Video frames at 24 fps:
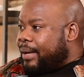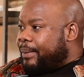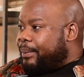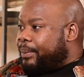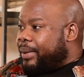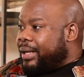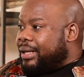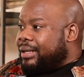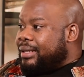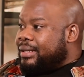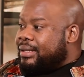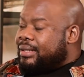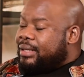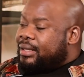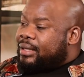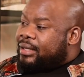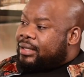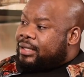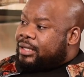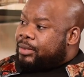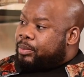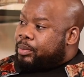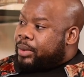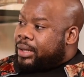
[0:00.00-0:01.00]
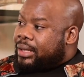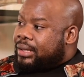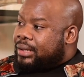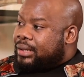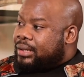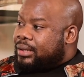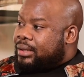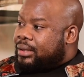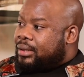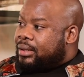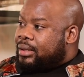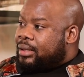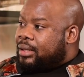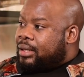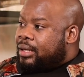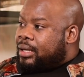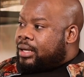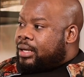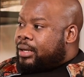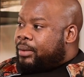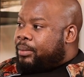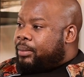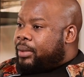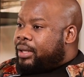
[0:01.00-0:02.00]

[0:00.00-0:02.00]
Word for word: companies in the space, mm.